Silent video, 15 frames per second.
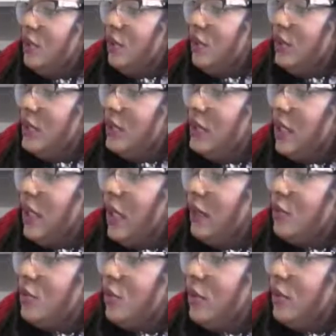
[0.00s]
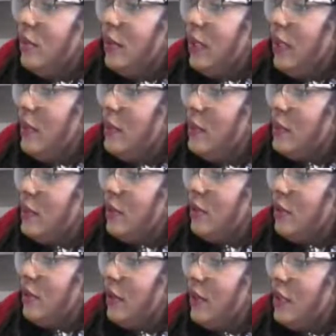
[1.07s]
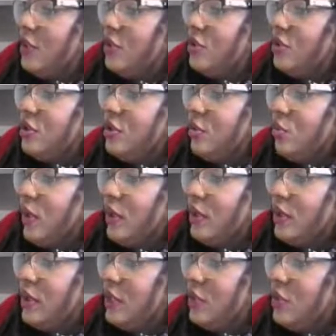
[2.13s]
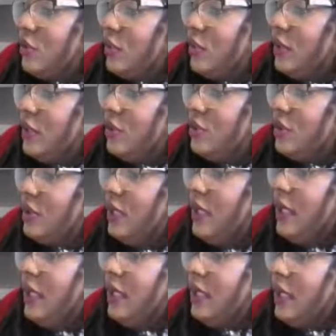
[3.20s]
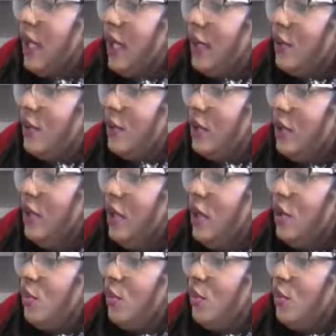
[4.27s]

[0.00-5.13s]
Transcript: During this time, Shirley became concerned about issues surrounding discrimination in hiring,